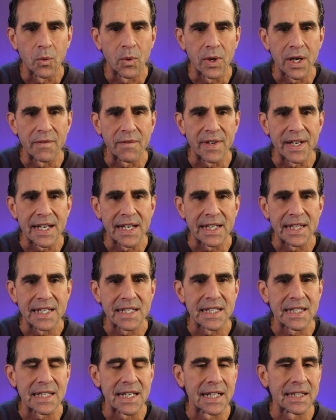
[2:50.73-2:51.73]
whatever you need.
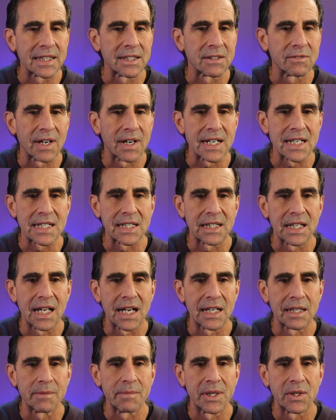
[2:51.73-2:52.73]
This is not the right
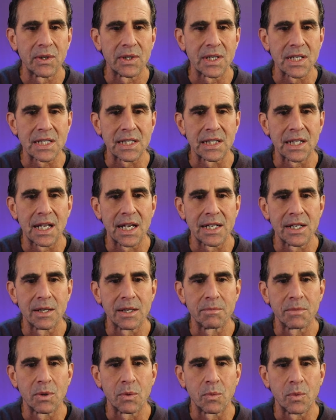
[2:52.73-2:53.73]
slide. Let me go to slide
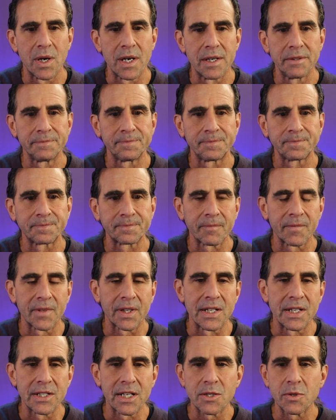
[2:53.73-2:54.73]
number 1,
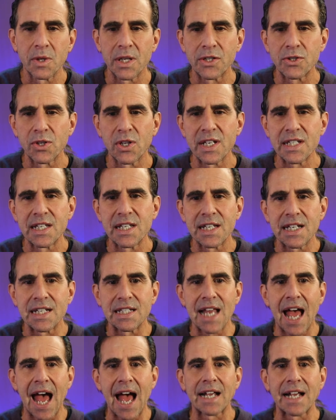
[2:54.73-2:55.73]
because this is
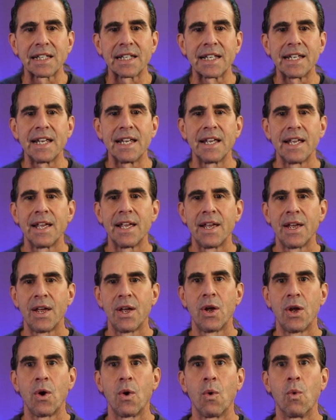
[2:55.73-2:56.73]
exactly
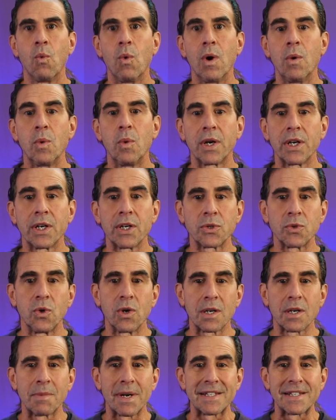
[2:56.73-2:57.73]
what we're going to
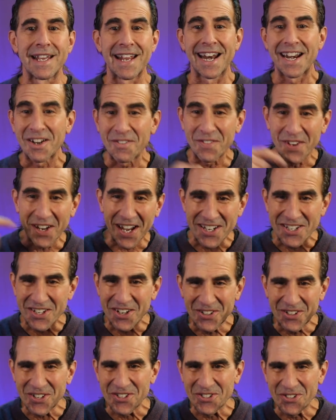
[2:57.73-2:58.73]
talk about today. I don't know if you guys
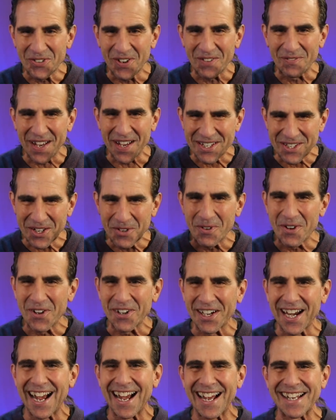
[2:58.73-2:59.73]
noticed too. I'm actually
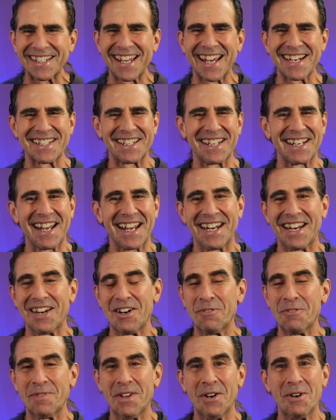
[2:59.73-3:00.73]
wearing contacts today. I
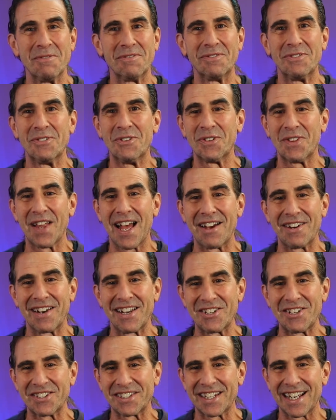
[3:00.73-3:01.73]
hope they don't fall
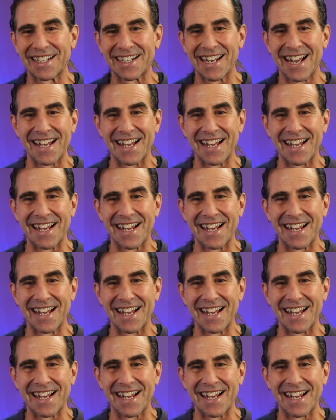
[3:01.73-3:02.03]
out. I just got